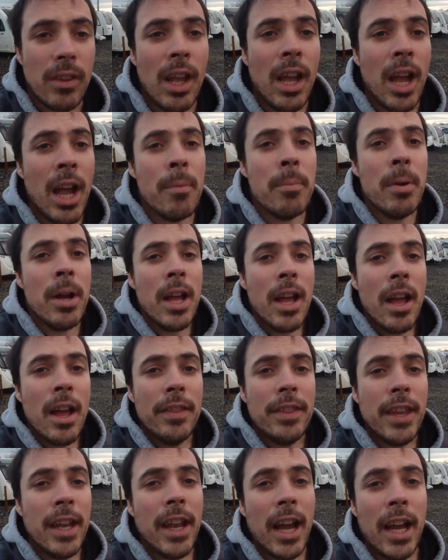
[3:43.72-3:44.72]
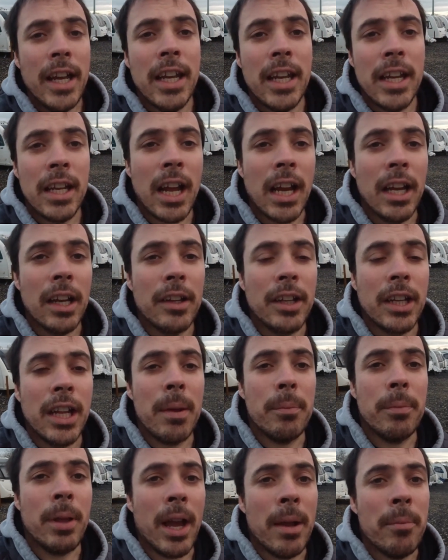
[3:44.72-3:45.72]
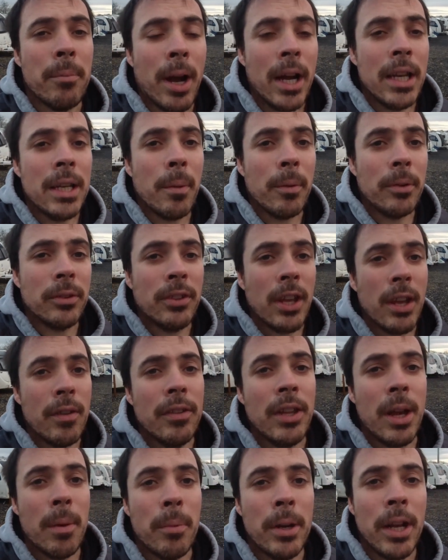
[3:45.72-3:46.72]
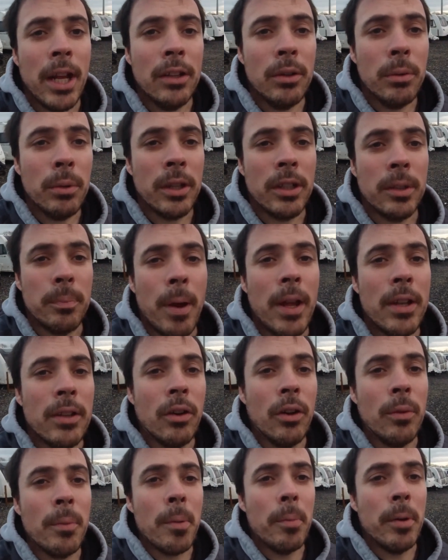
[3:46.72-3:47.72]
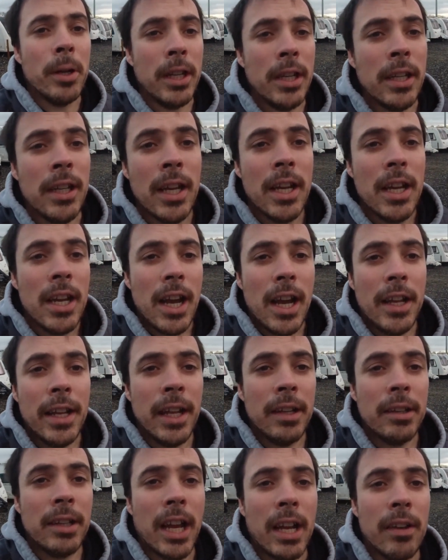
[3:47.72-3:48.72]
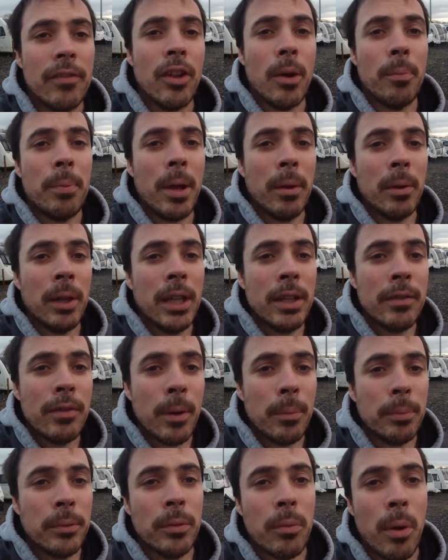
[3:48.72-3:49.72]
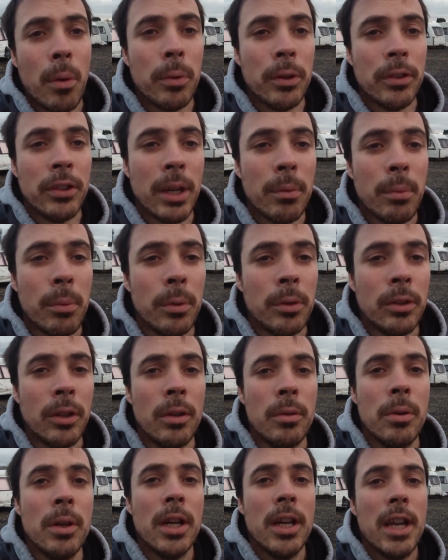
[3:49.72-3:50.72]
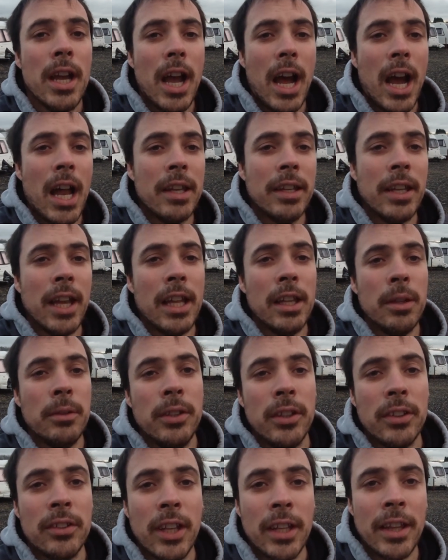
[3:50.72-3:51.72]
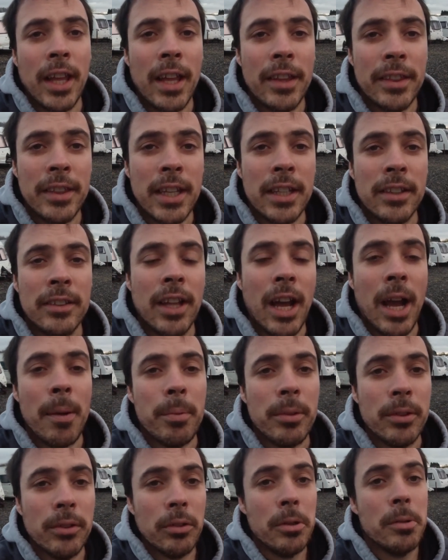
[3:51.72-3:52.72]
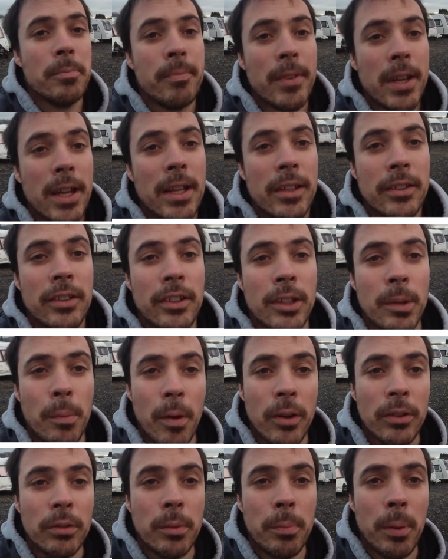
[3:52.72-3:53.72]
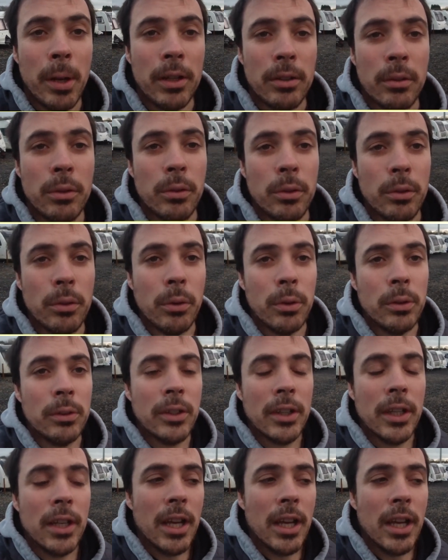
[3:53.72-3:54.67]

um, then I need to kind of keep that in mind about saving that money. I don't want to spend all my money and then kind of not be able to live up to what we said we would do. And uh, Lucy said that needs to happen, so she's a boss, we better do as we're told.